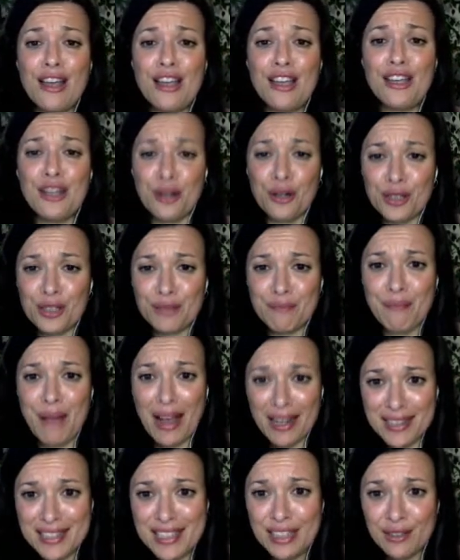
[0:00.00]
your
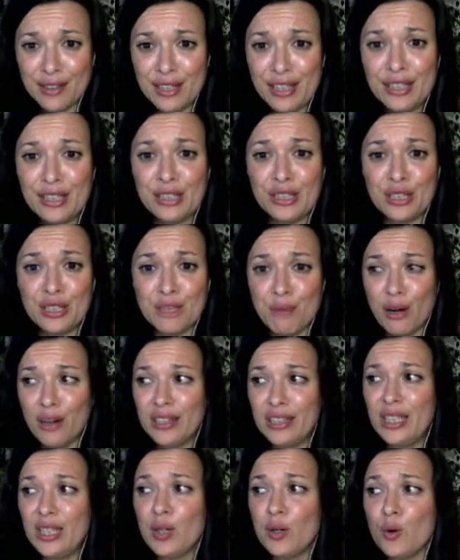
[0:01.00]
bacteria in your
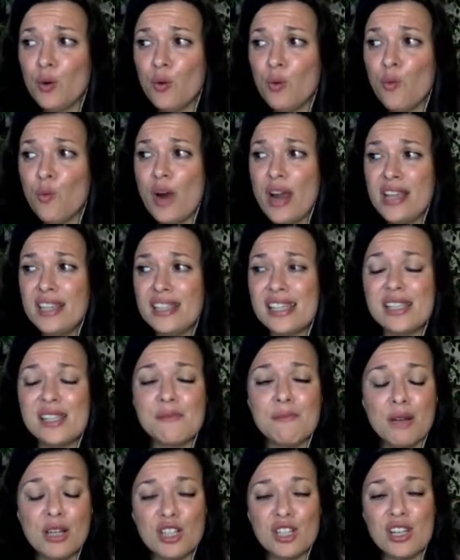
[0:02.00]
body weighs as
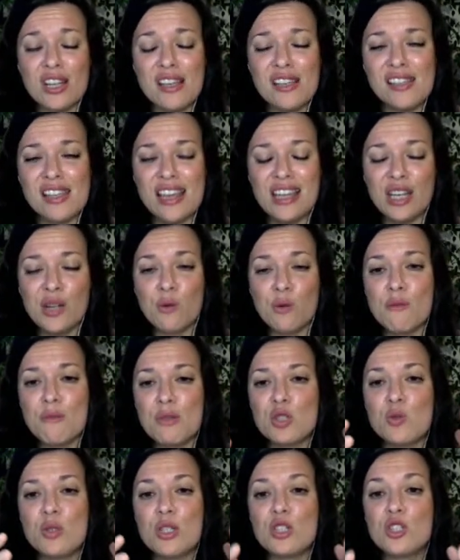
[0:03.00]
much as anywhere
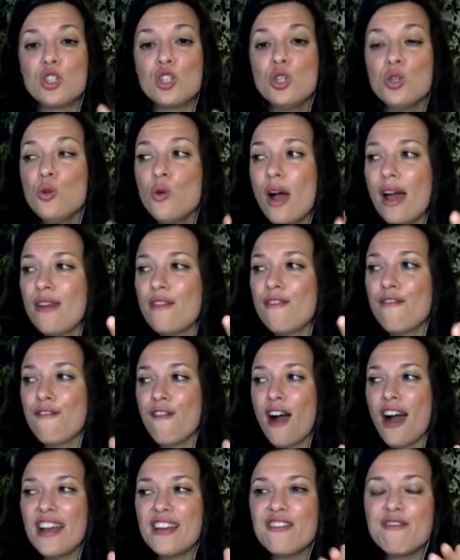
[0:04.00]
between 2 and
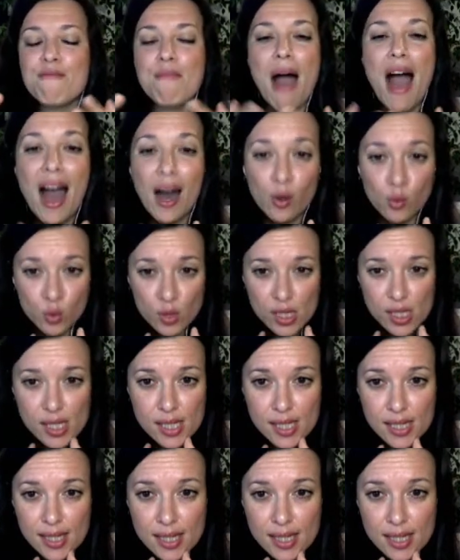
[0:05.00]
5 pounds